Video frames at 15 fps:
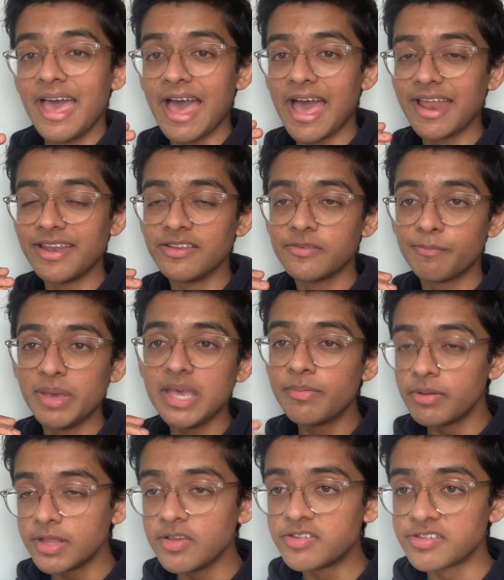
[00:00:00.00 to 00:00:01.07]
And
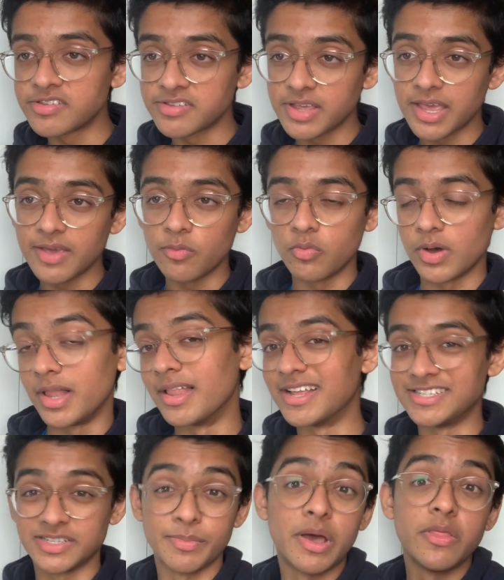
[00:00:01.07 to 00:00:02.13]
people used to say, well,
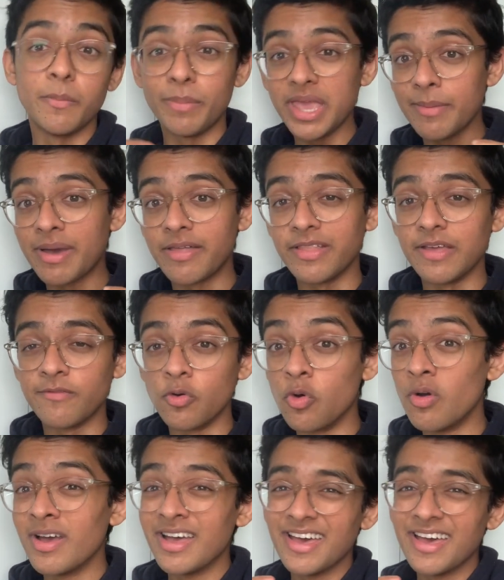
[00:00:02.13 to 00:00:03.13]
it's about the BMAT, therefore.